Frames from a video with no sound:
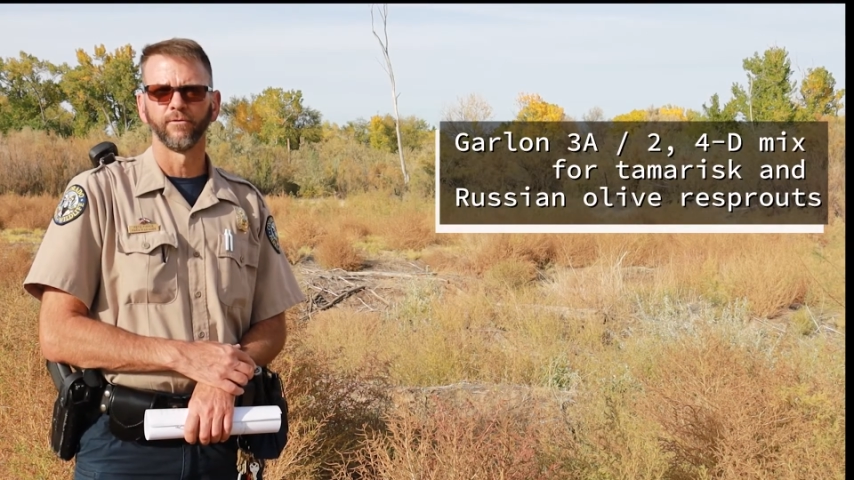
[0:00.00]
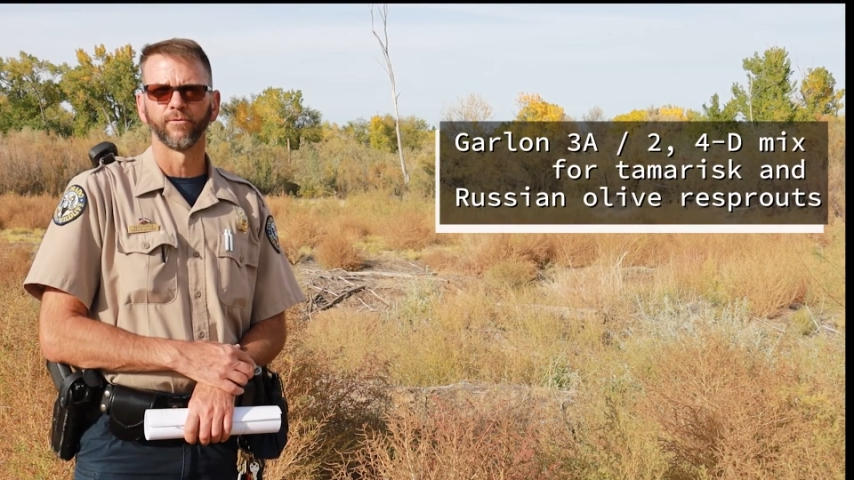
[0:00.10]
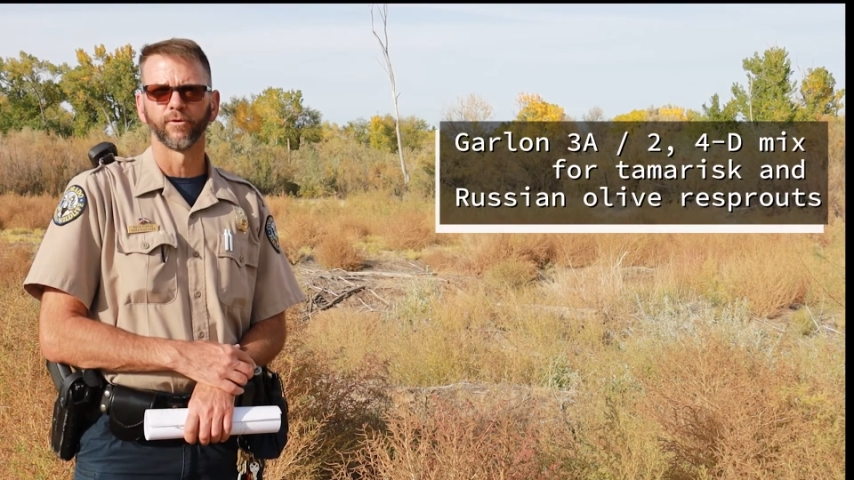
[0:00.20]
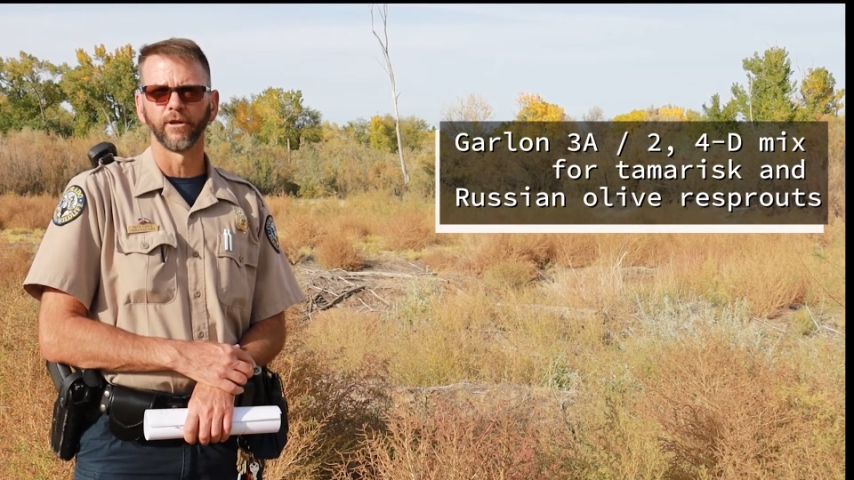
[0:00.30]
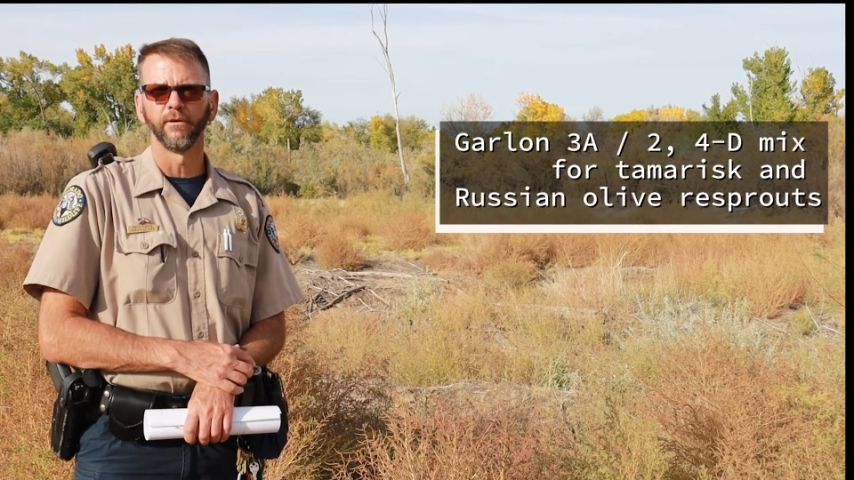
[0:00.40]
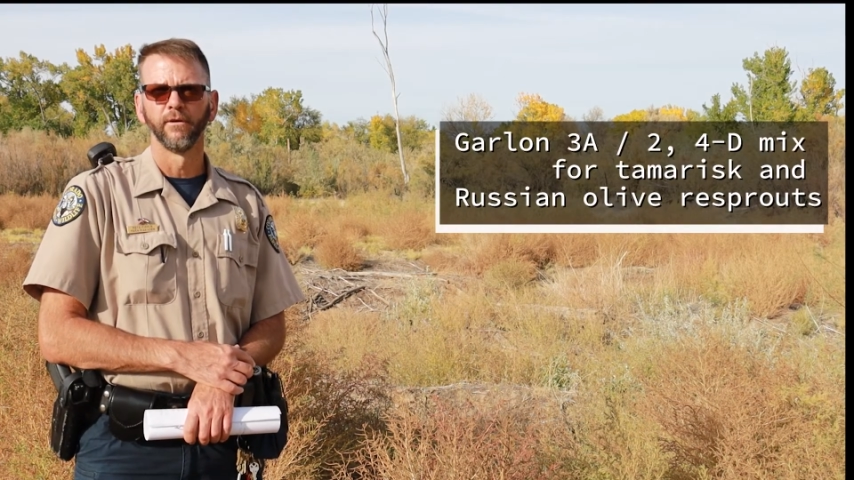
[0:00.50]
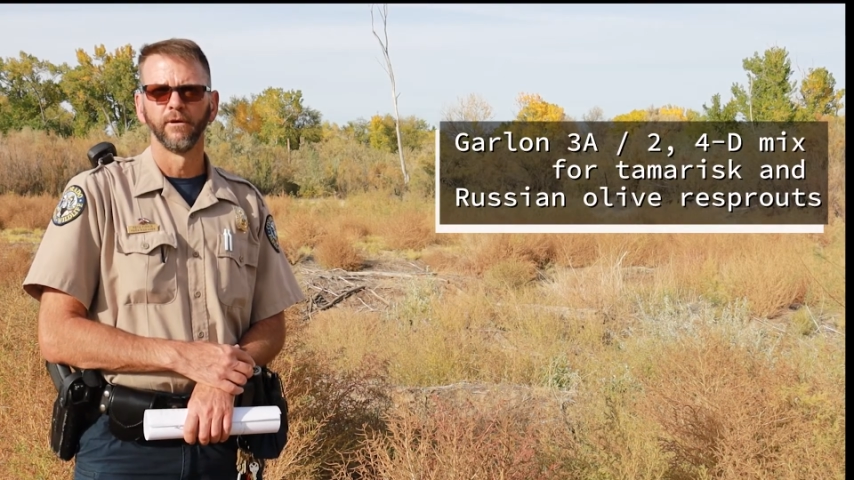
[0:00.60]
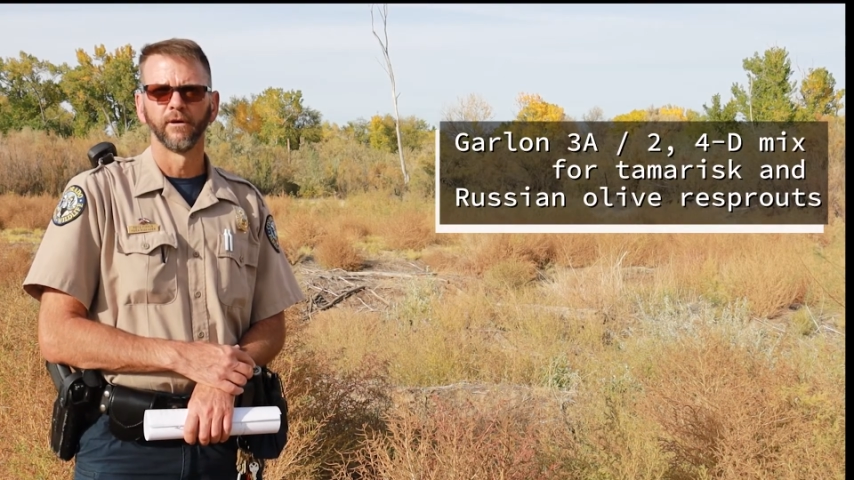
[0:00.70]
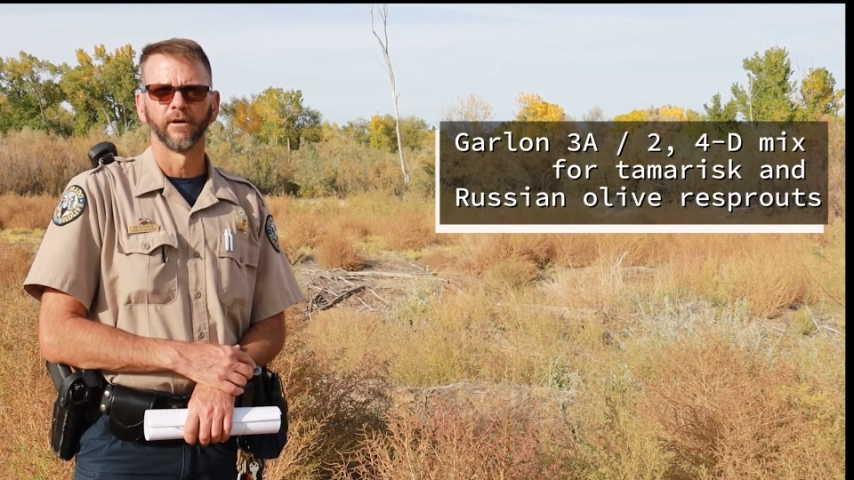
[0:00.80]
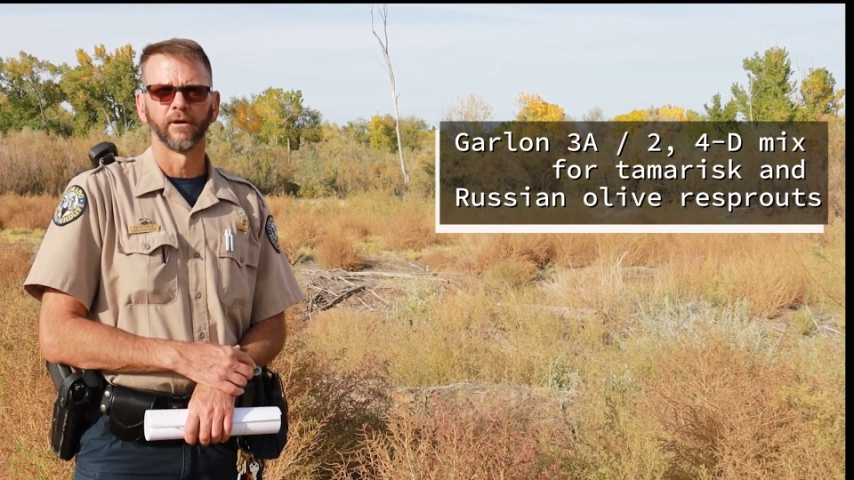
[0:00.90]
240
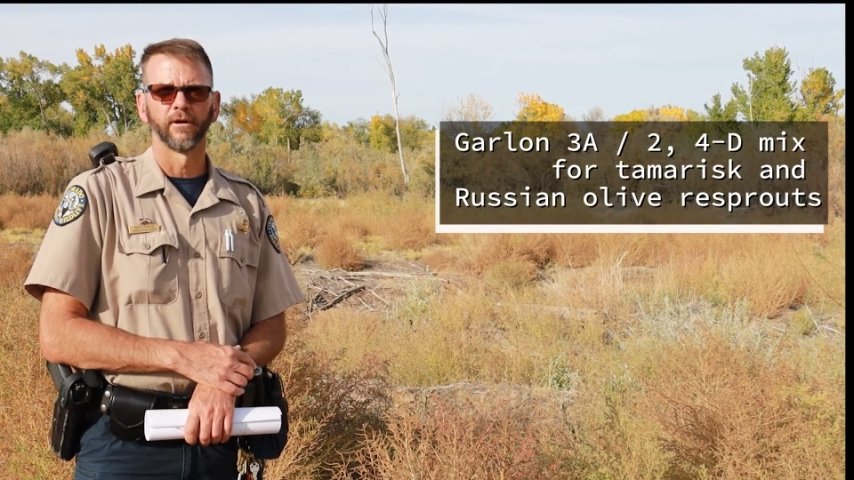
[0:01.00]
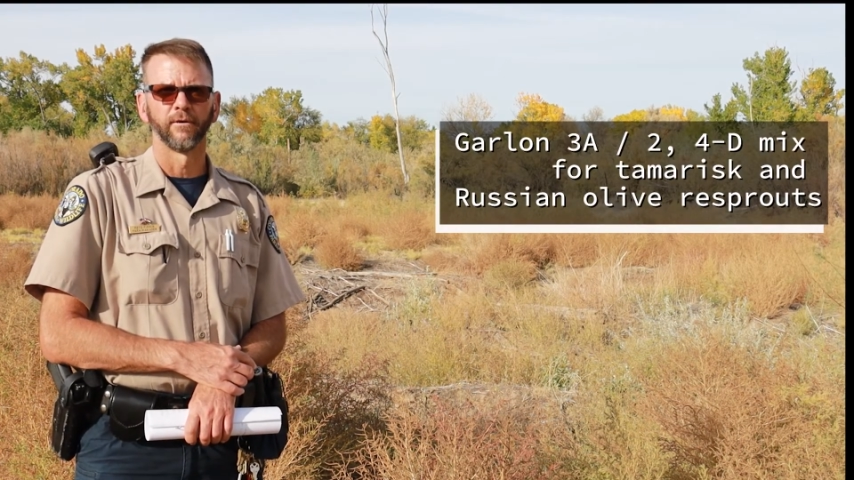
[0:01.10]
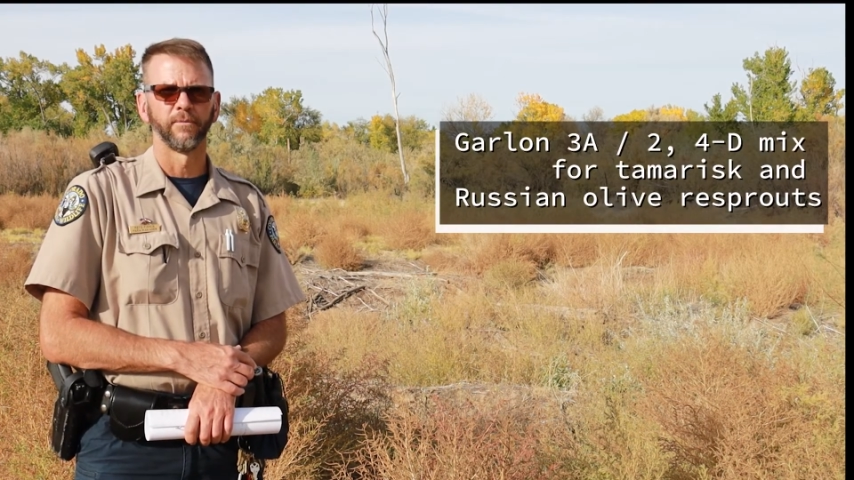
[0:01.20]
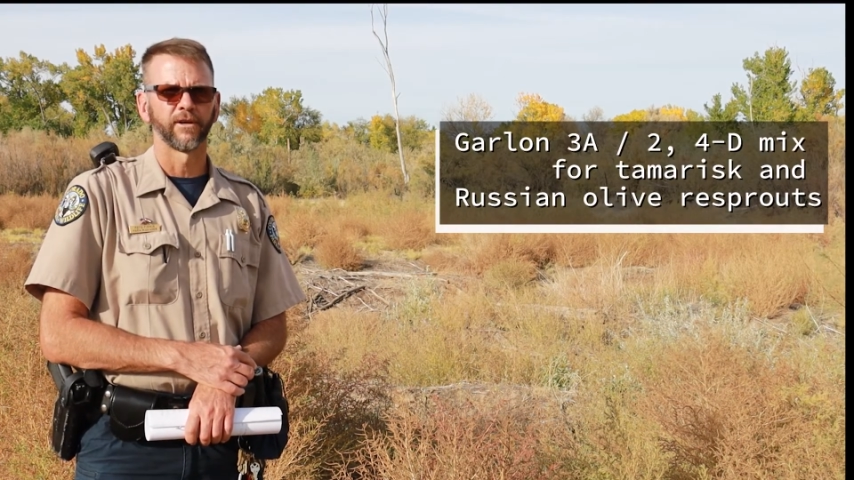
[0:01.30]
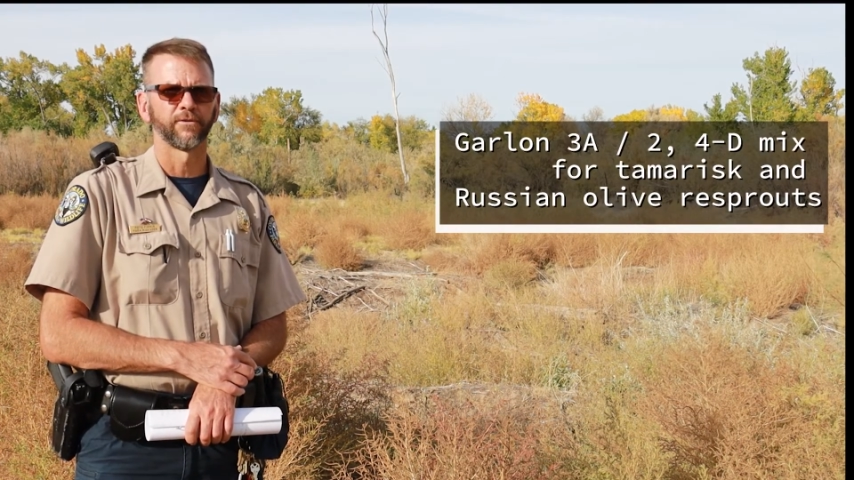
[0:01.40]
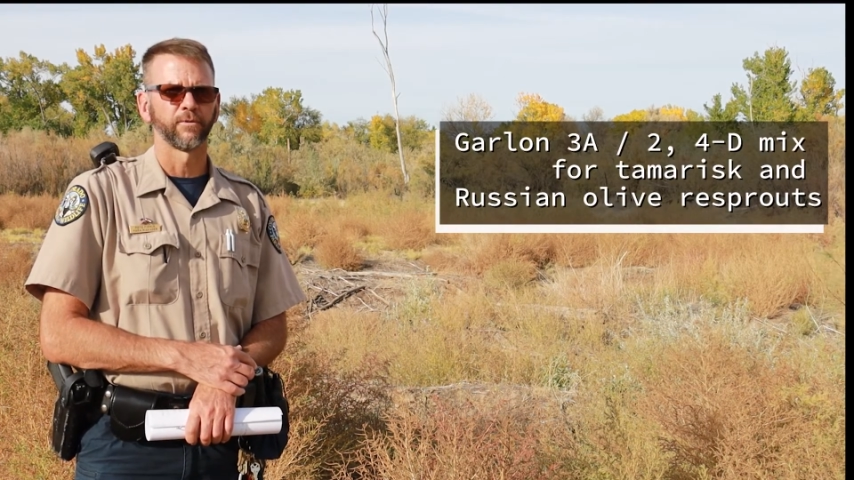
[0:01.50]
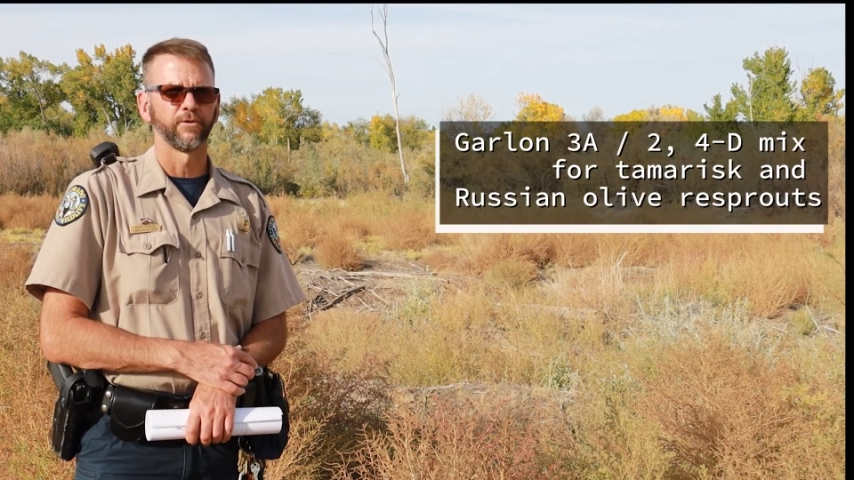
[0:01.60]
mix.